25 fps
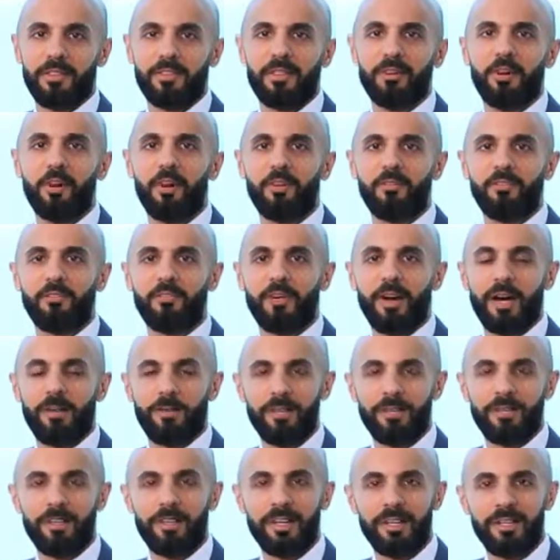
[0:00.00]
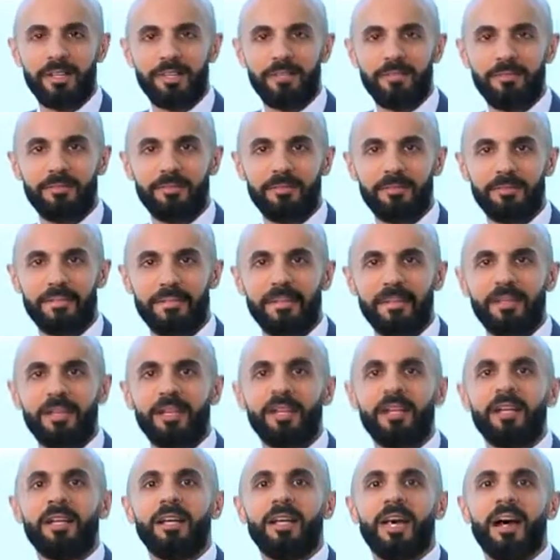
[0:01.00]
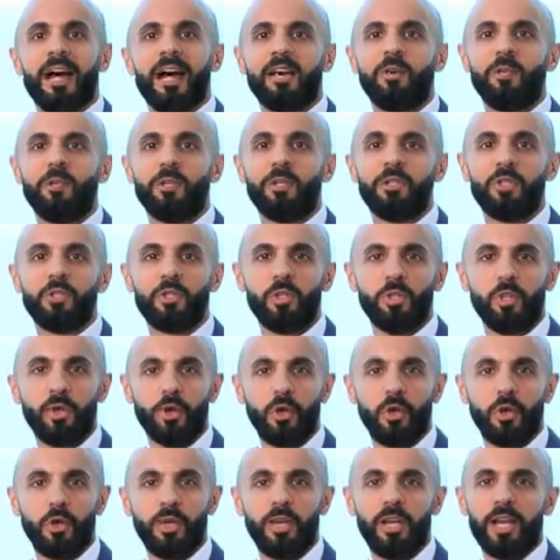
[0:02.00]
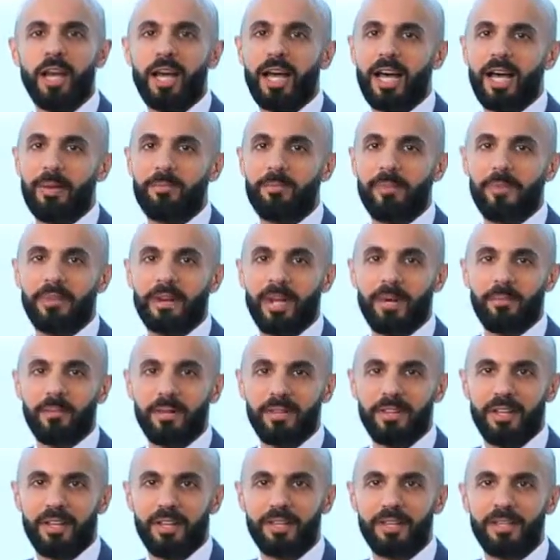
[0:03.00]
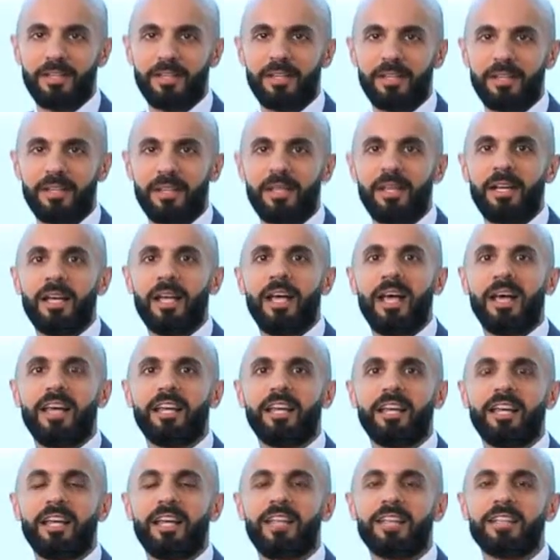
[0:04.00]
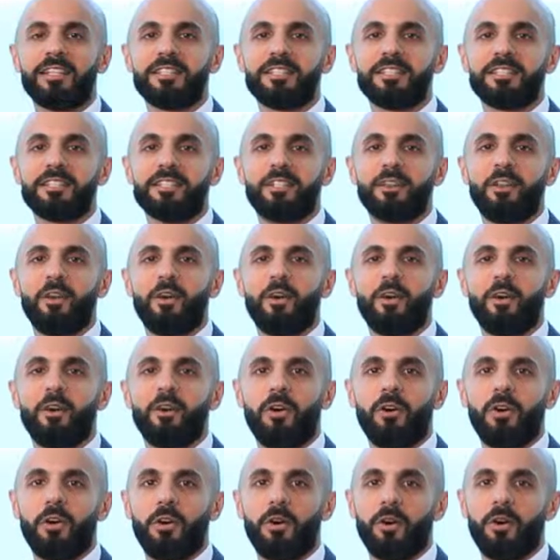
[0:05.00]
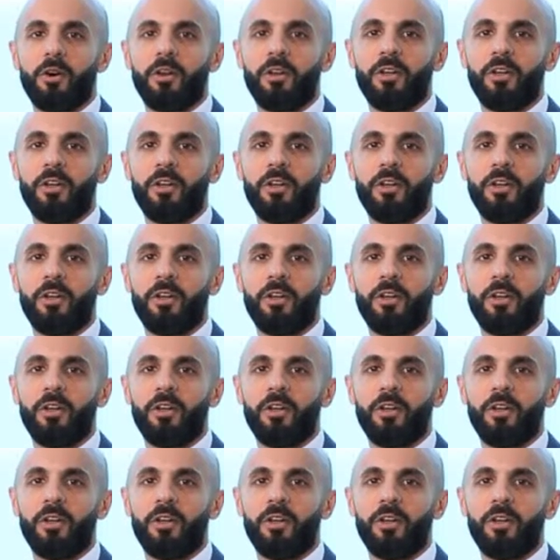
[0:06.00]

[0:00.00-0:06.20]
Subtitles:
of Ramadan, I wish you all a happy Ramadan, and let us all